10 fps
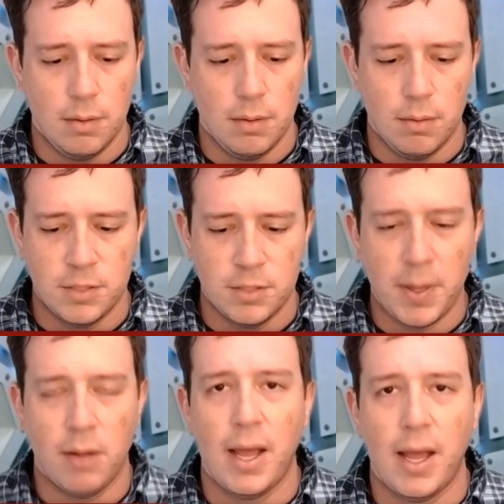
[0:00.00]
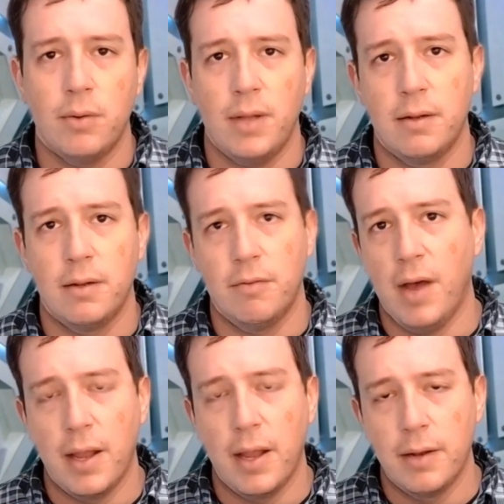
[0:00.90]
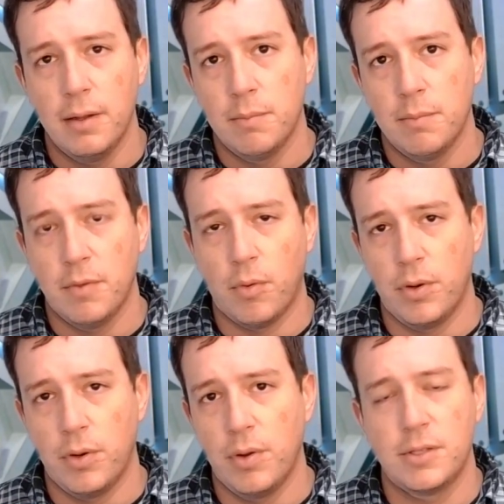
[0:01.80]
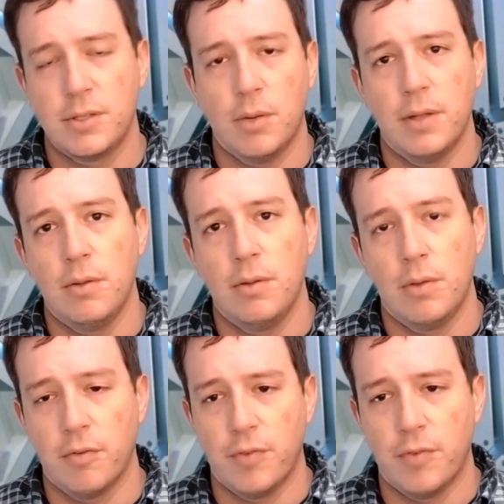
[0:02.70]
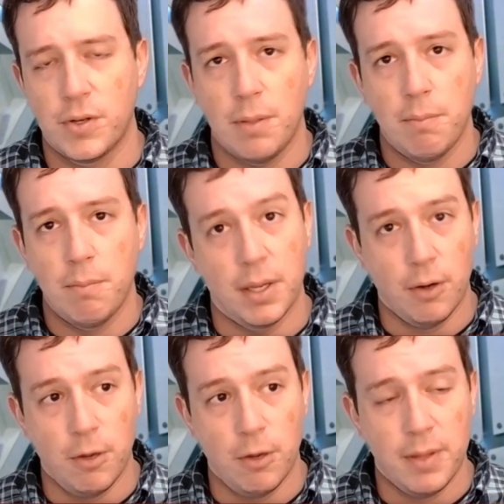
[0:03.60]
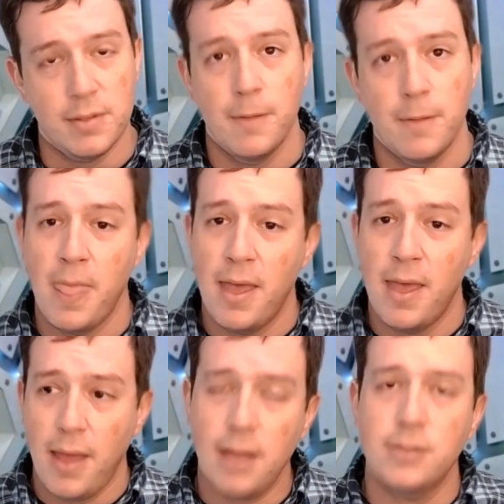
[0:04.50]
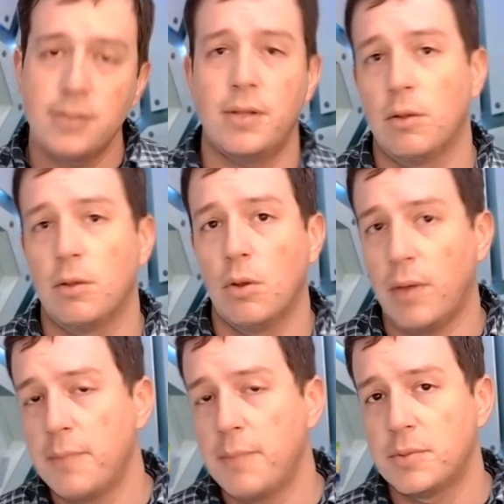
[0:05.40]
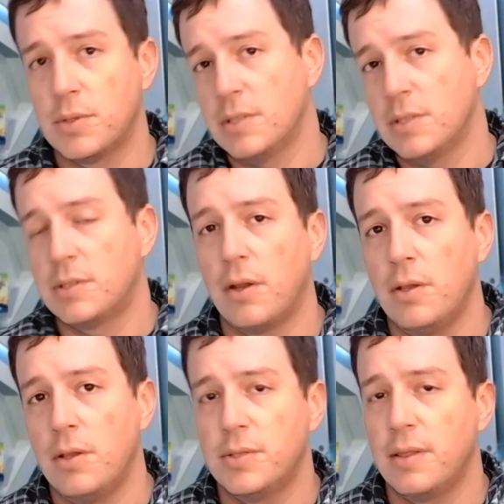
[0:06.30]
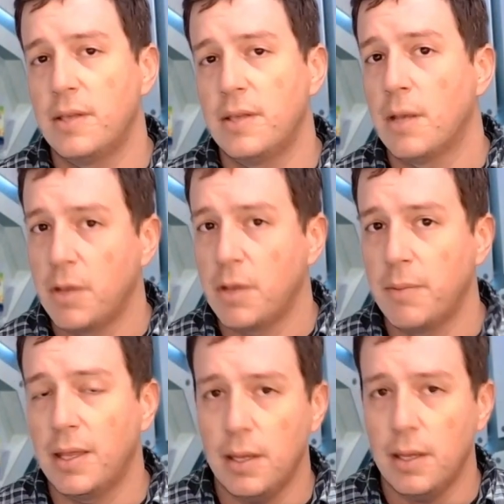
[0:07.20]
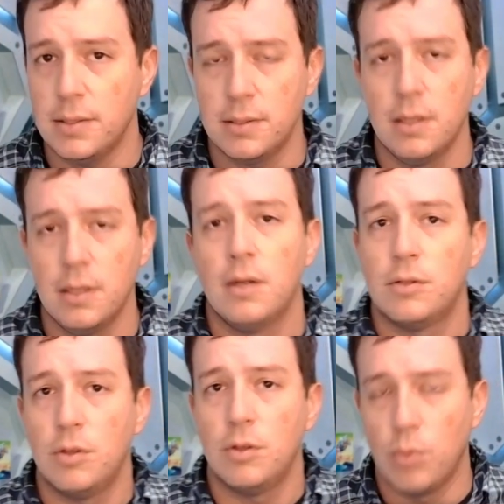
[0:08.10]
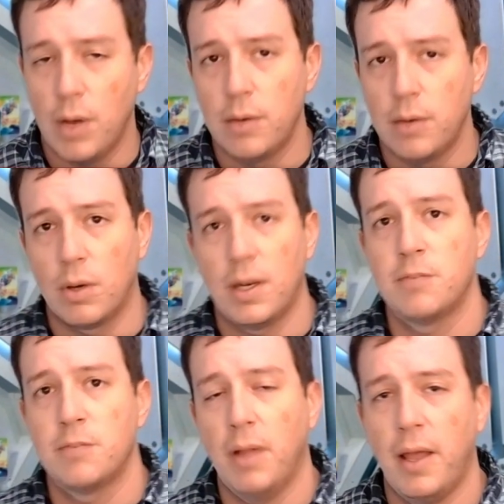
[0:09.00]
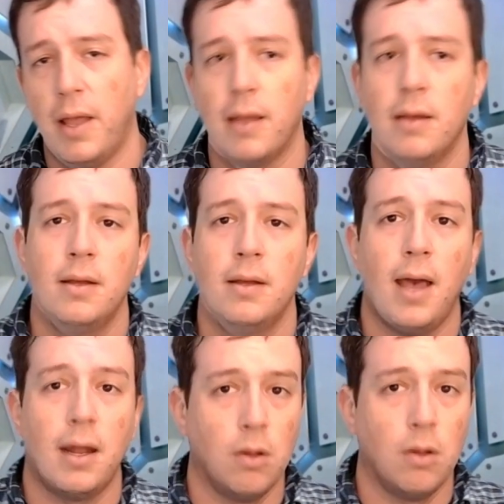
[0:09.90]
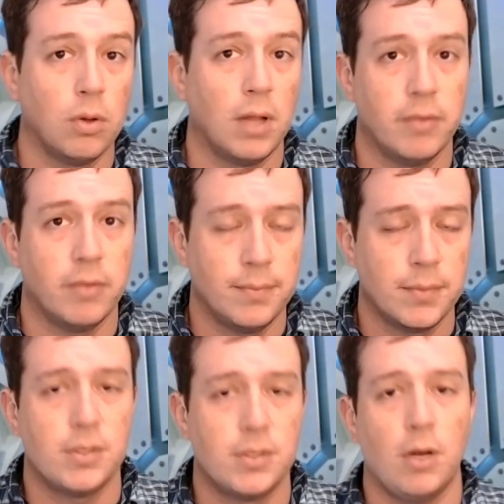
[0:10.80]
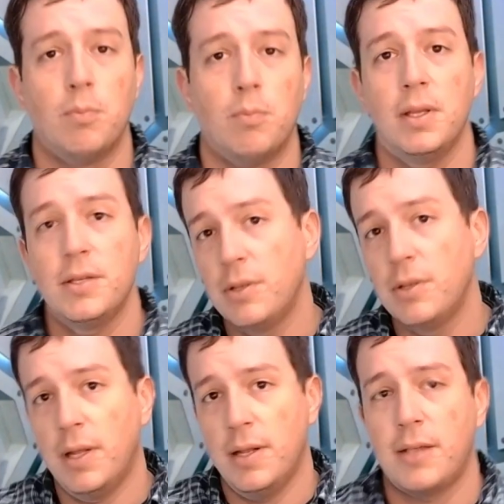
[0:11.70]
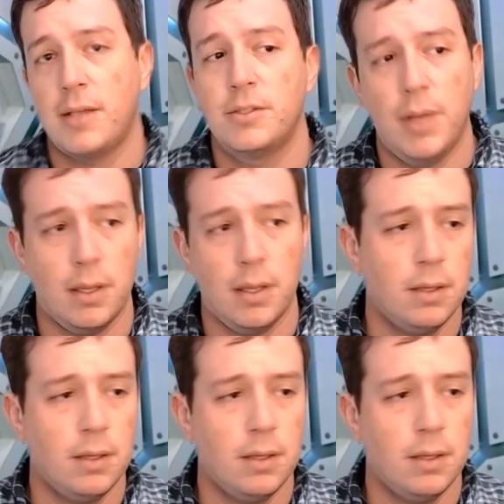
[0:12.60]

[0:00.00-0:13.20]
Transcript: spelled out and defined before you guys go into your first big tournaments, and so that your local game stores can start using these upcoming kits to run organized play at a local level. So please tune in next week,